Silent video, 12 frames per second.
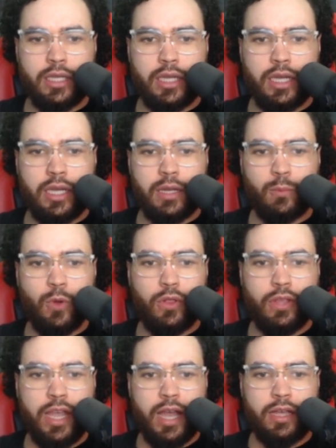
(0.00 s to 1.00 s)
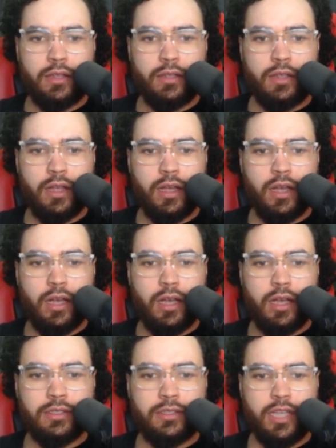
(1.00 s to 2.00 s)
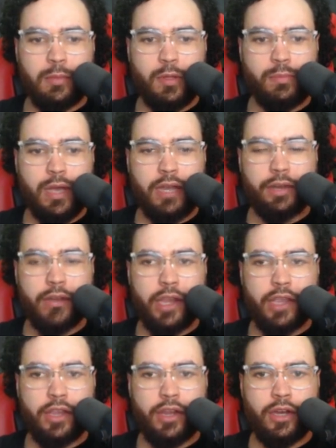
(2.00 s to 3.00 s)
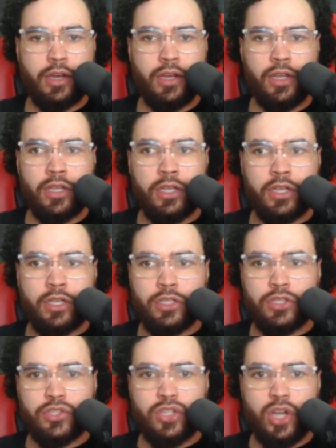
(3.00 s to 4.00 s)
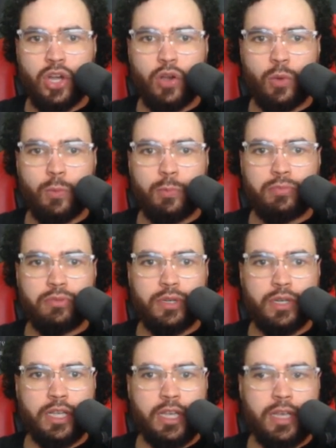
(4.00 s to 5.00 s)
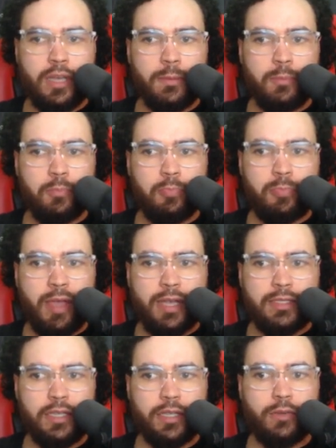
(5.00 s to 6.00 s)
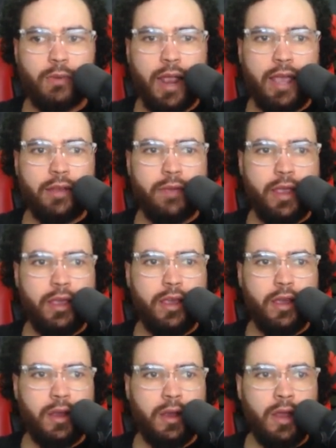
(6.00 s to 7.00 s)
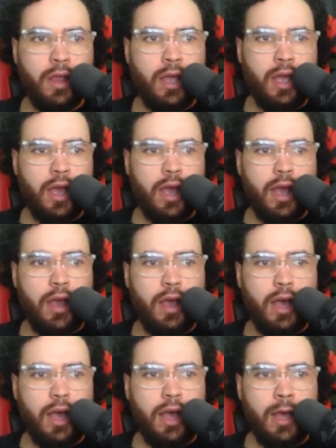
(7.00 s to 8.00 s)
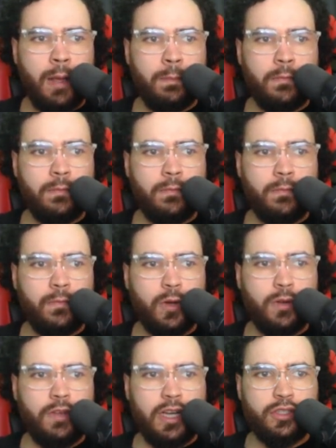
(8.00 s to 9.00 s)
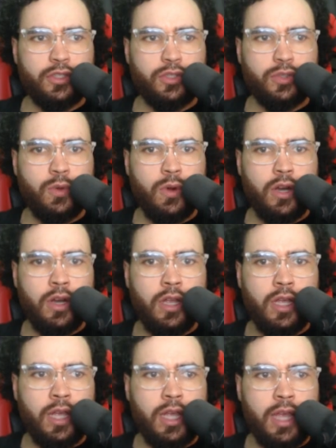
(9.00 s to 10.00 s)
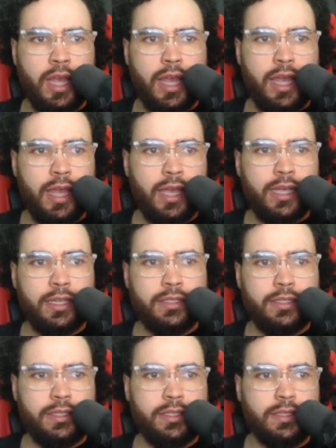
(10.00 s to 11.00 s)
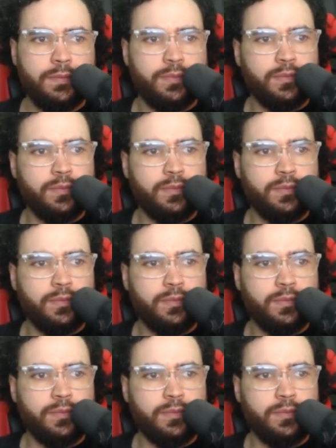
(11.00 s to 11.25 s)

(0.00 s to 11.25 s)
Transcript: same embedding right here. So pretty basic rag right here, for vector store. And